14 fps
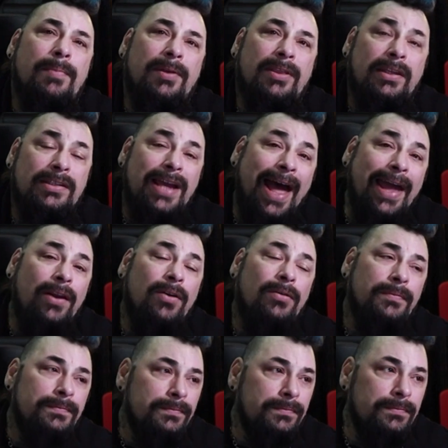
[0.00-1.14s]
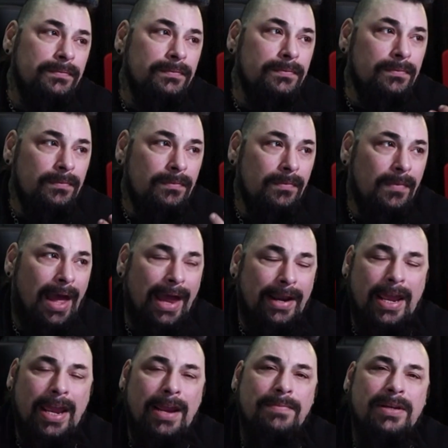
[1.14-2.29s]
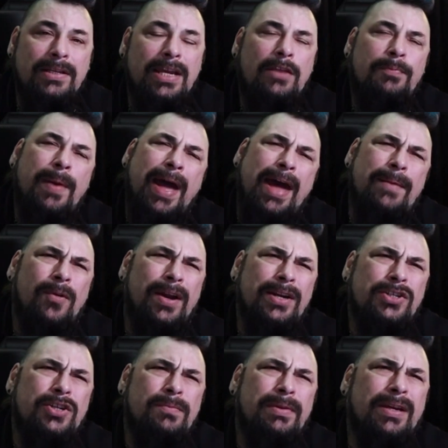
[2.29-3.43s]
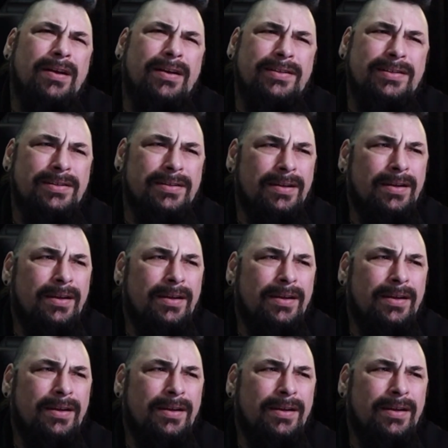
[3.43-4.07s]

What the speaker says: But the title, I named it Death by Admiration because